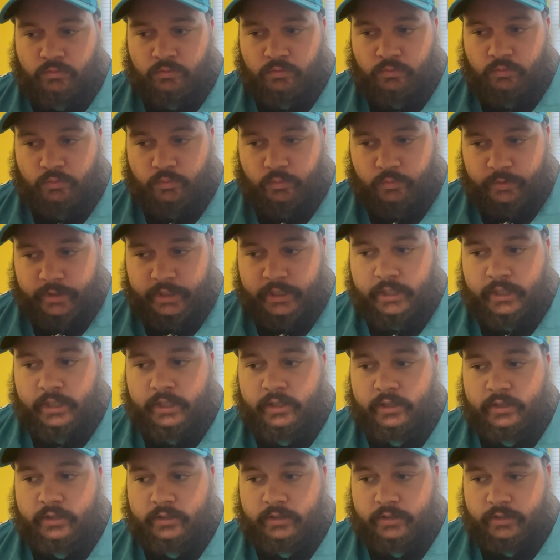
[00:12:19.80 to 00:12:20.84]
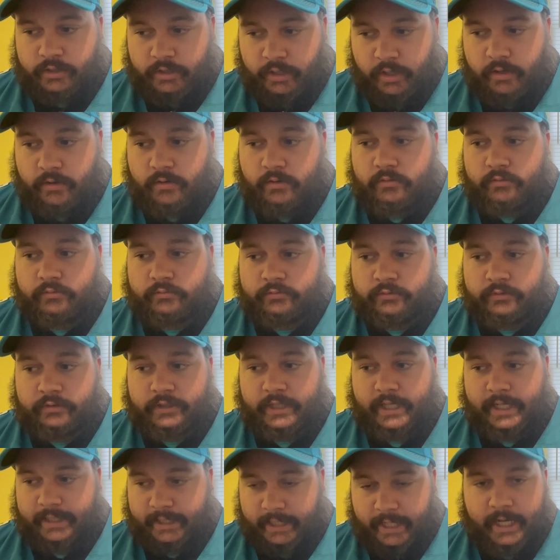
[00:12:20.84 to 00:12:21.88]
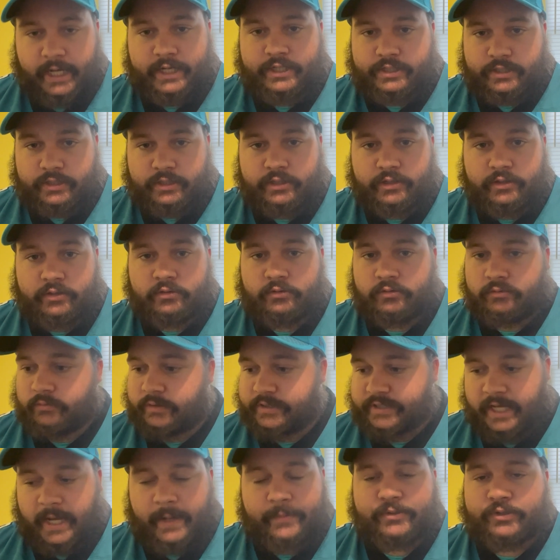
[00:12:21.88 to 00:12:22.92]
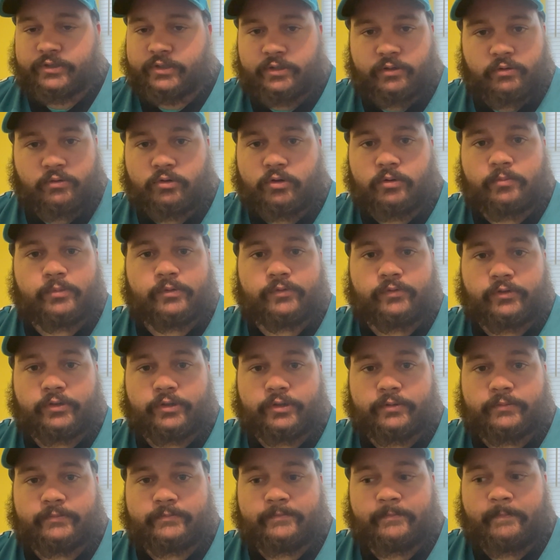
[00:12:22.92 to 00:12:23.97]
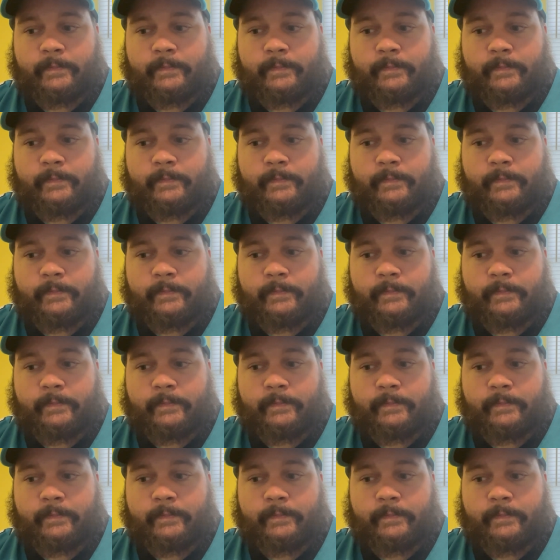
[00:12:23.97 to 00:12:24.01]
We know that last year was absolutely horrible for you.